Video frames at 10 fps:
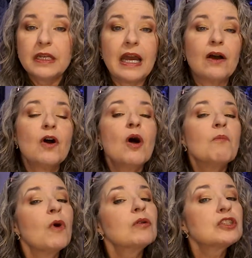Now,
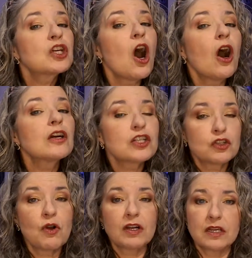most cars
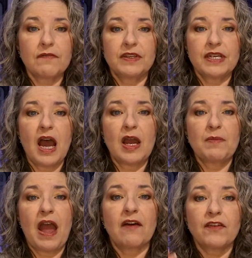and trucks of the
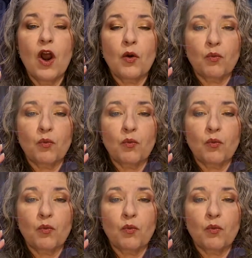time have